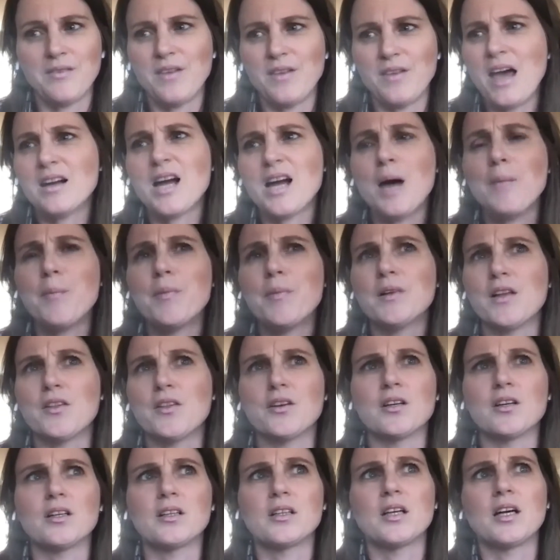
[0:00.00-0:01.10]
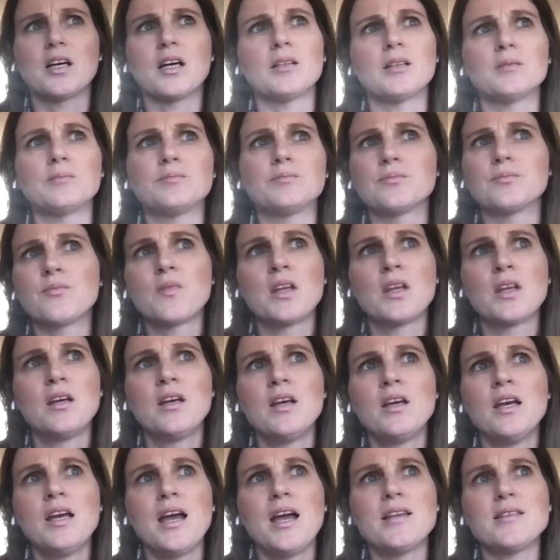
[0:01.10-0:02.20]
had a couple other
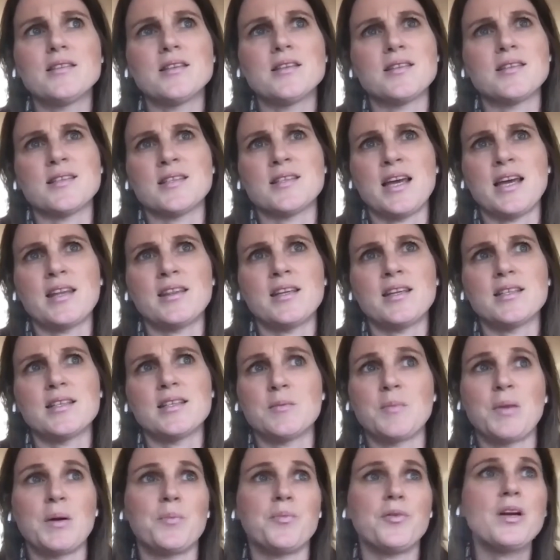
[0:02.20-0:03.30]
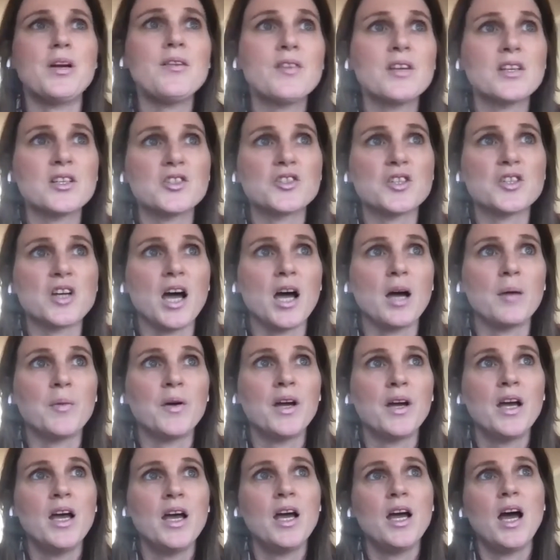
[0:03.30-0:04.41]
instances like this in my previous job.
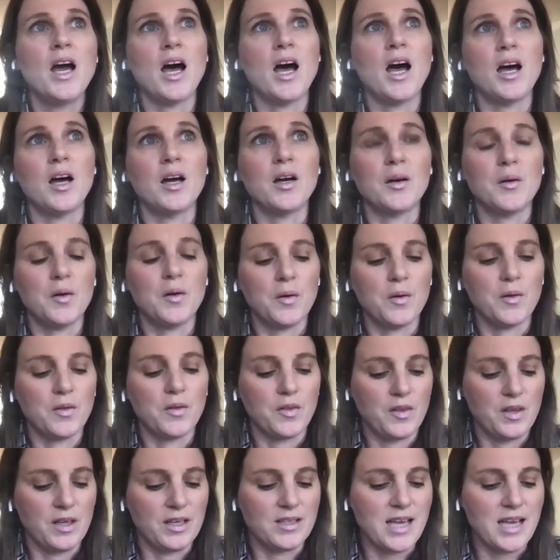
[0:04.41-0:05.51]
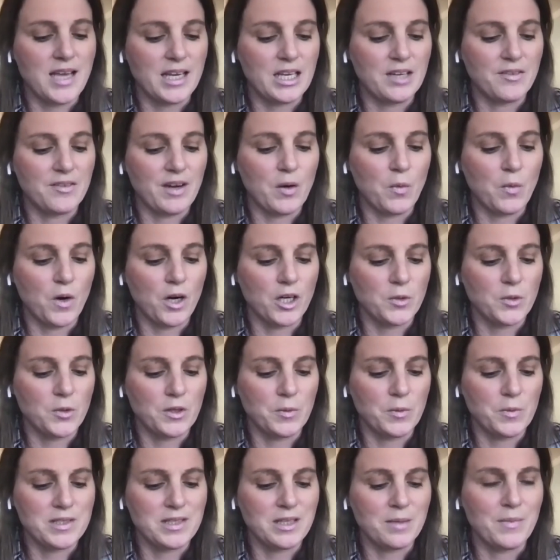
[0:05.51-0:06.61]
The executive I worked with
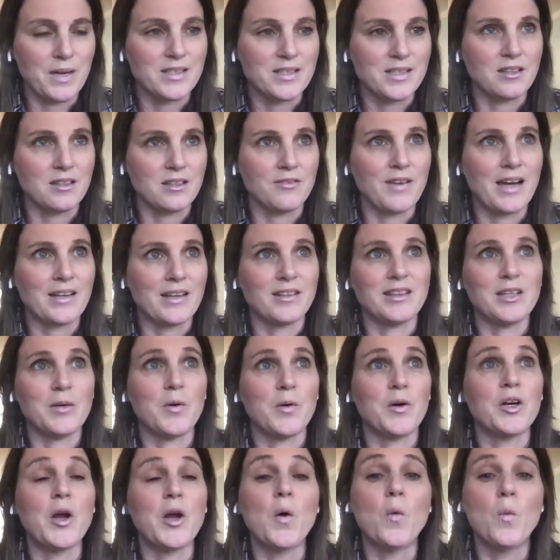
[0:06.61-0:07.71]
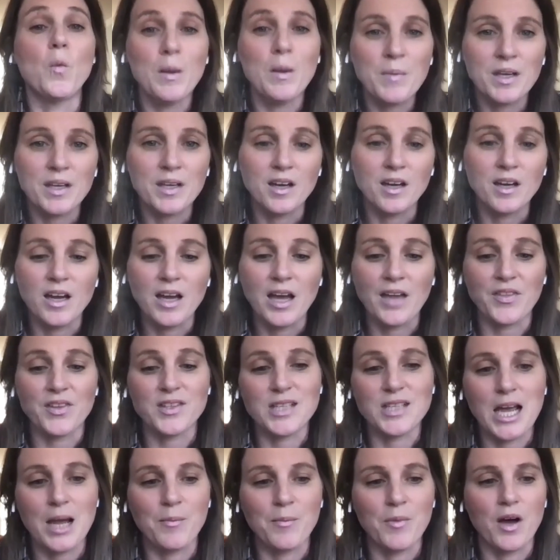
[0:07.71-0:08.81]
was lamenting the fact that there were no women at the
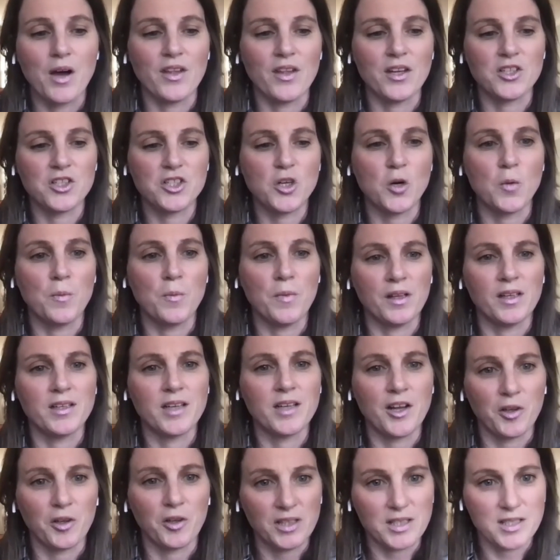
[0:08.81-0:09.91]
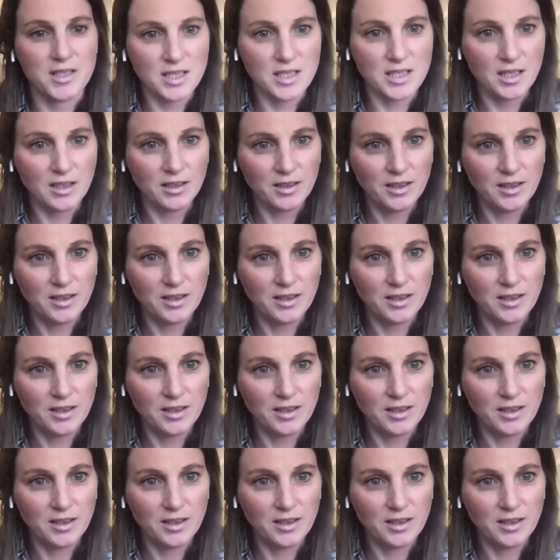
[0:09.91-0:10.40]
time on that show $1 Million Listing,